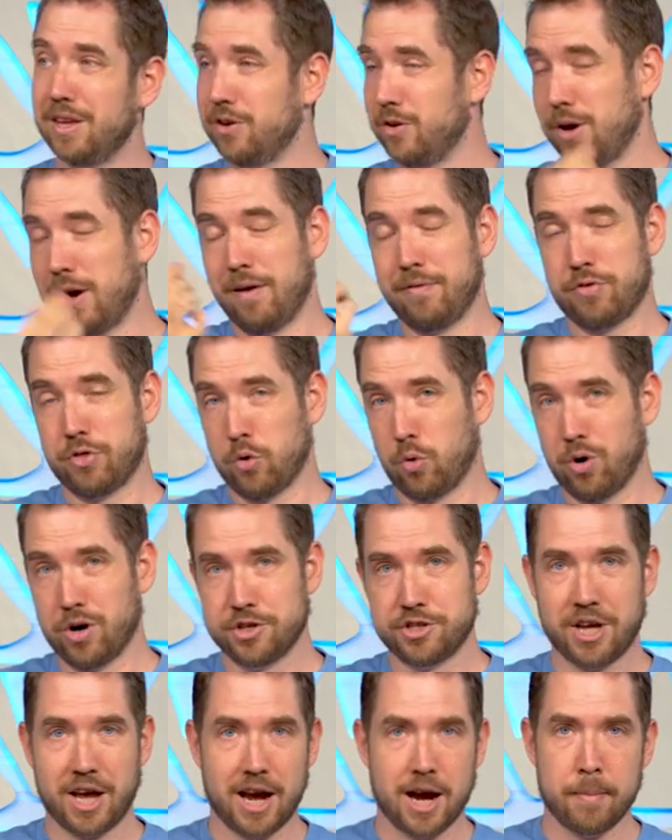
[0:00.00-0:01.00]
you have
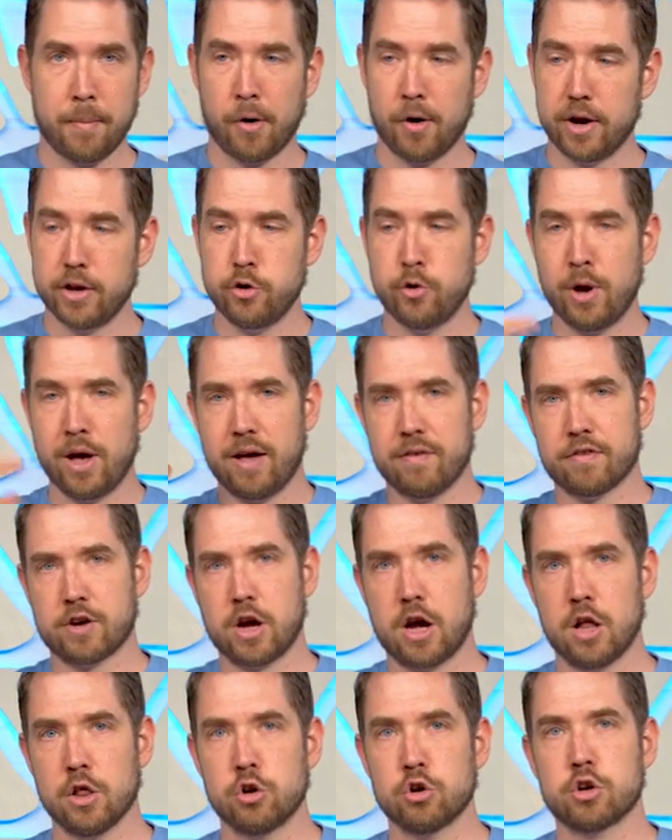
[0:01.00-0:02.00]
Thor's hammer and you have
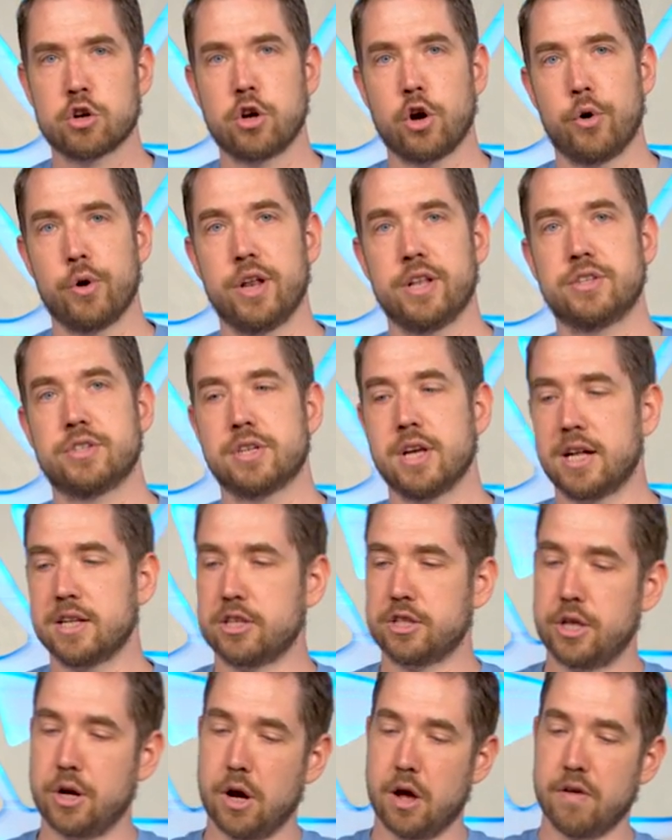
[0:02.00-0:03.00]
color coded
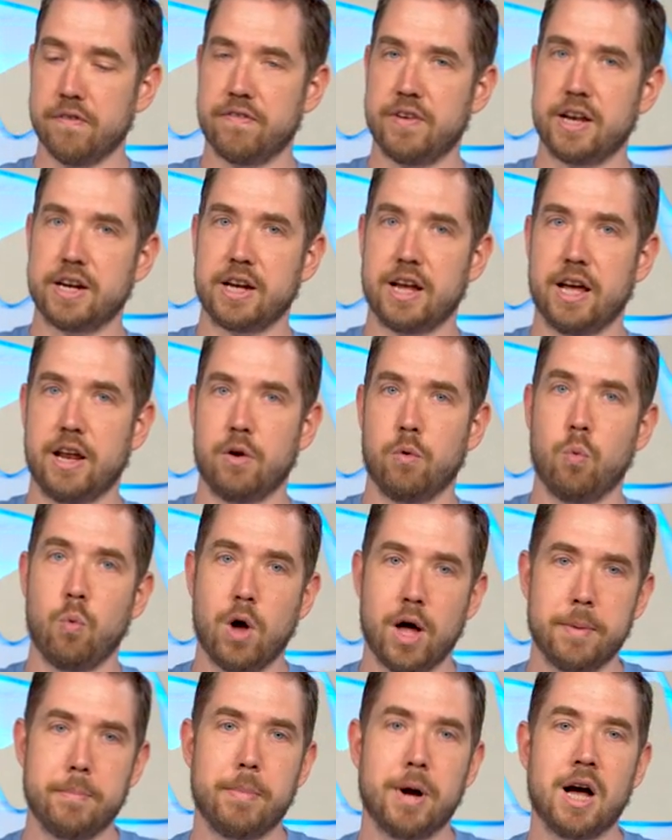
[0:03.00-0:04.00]
sets that all fit in
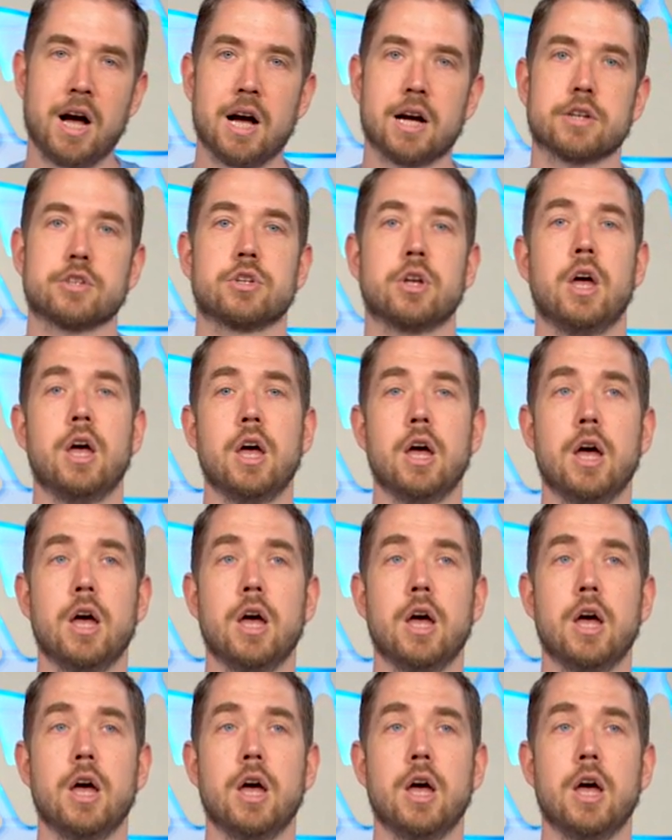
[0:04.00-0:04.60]
one box.